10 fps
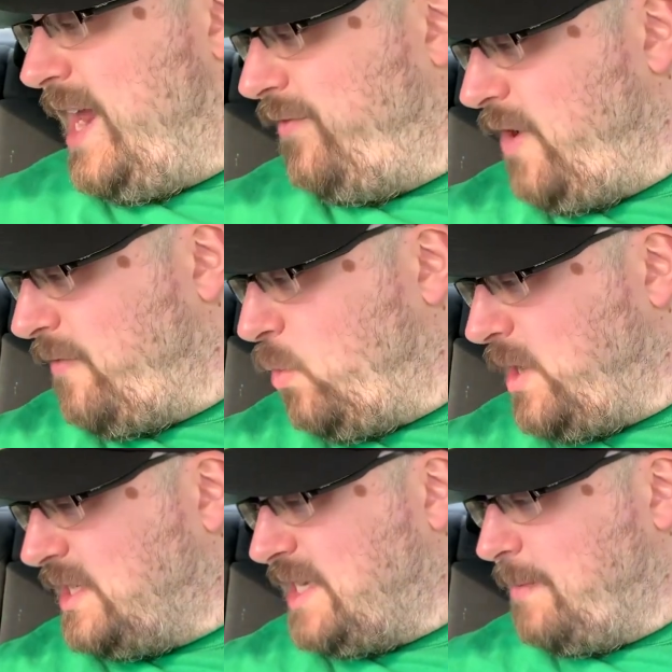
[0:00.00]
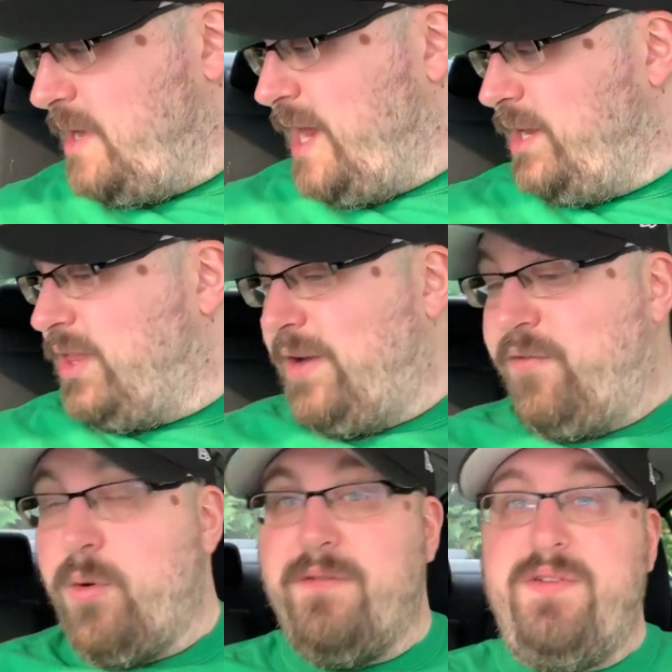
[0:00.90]
And if you ever want to send me
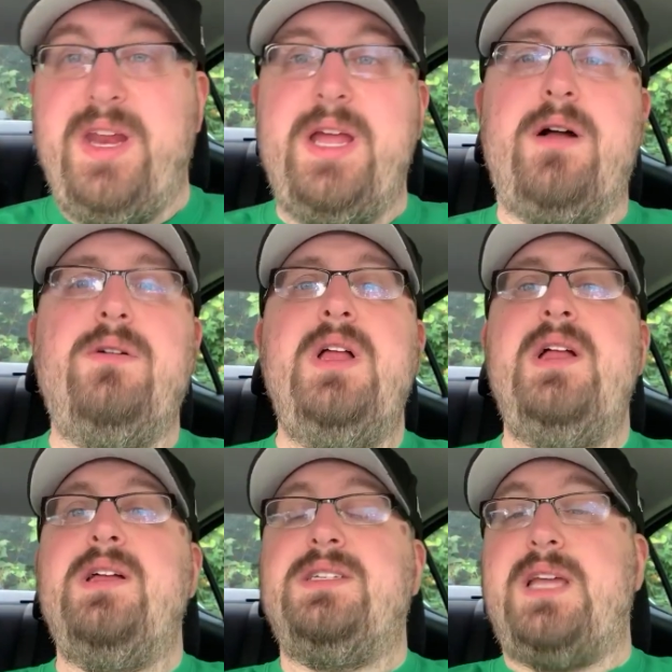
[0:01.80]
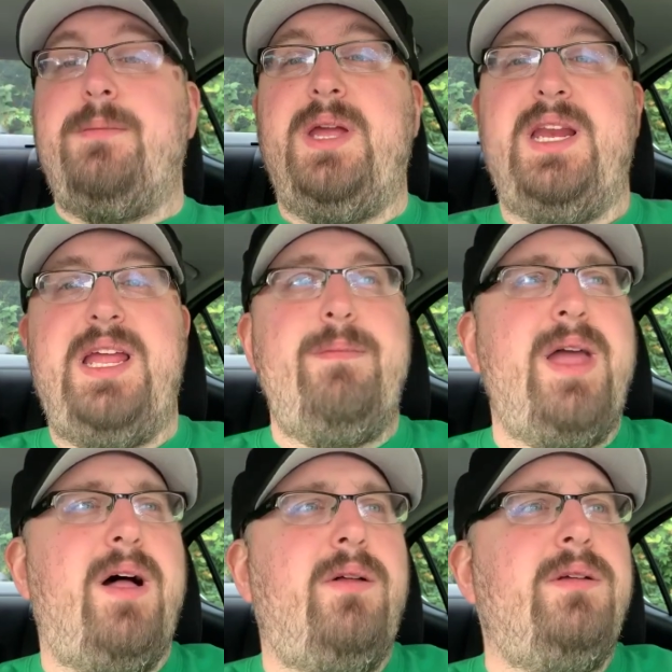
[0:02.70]
anything for a video, send me an
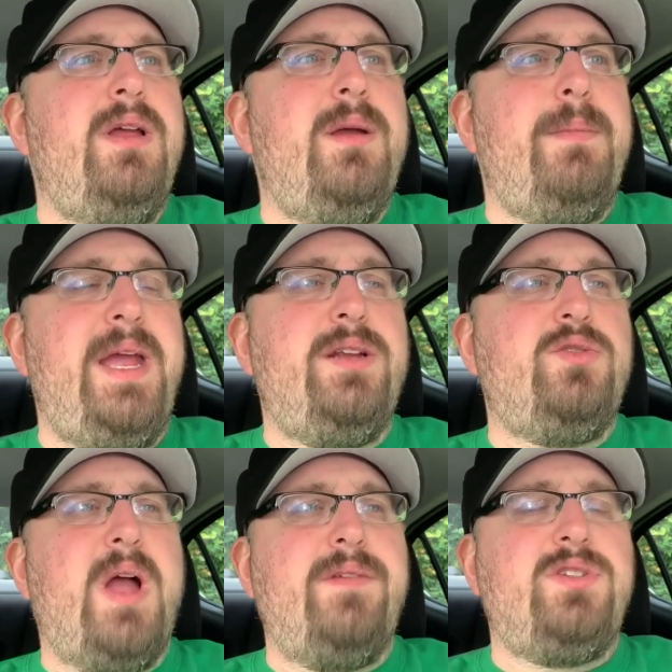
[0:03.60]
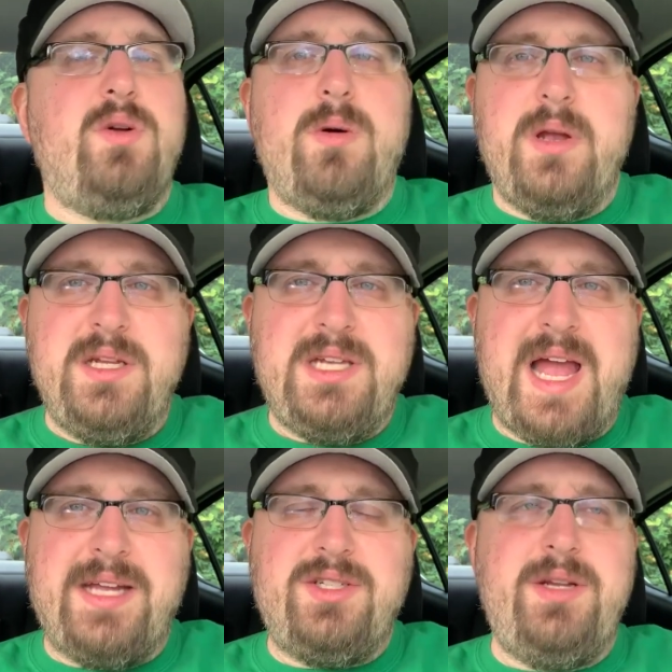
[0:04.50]
email,
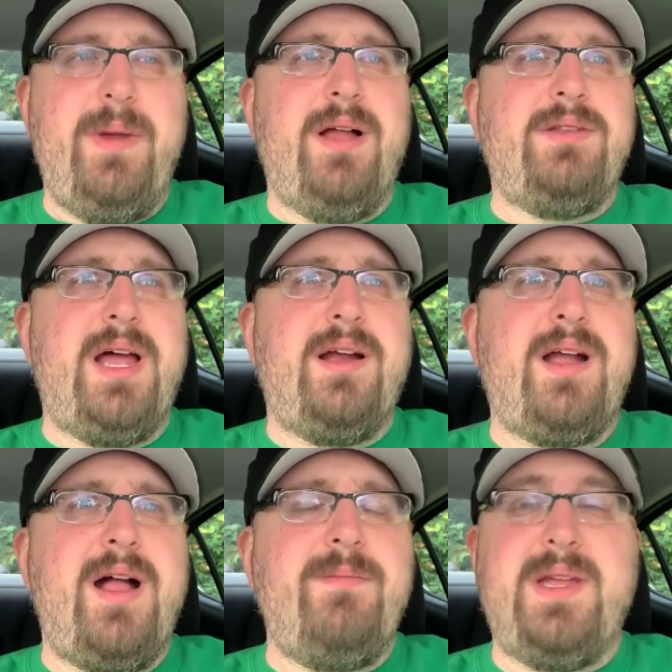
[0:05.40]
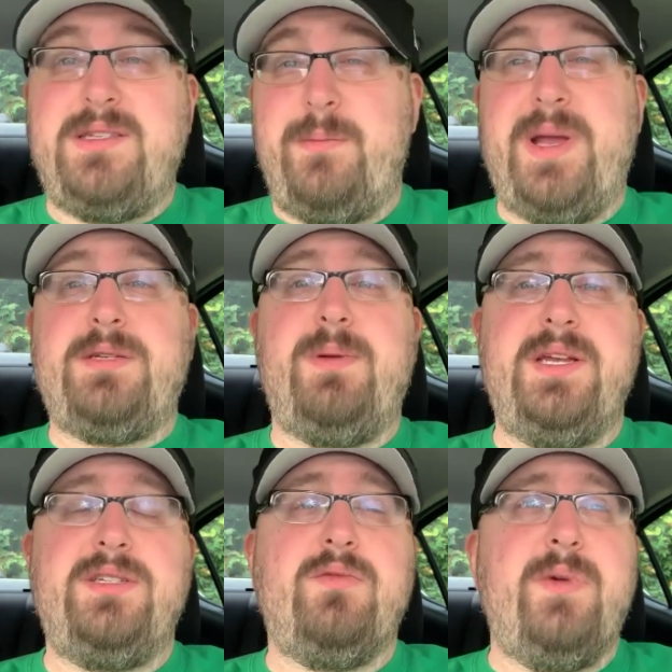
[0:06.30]
paidtodrivestories at gmail.com. That's the best
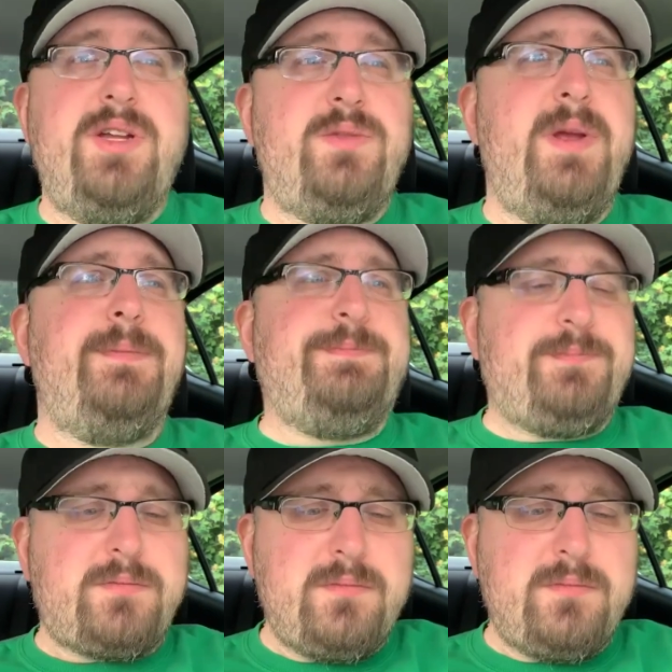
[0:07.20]
place to reach me.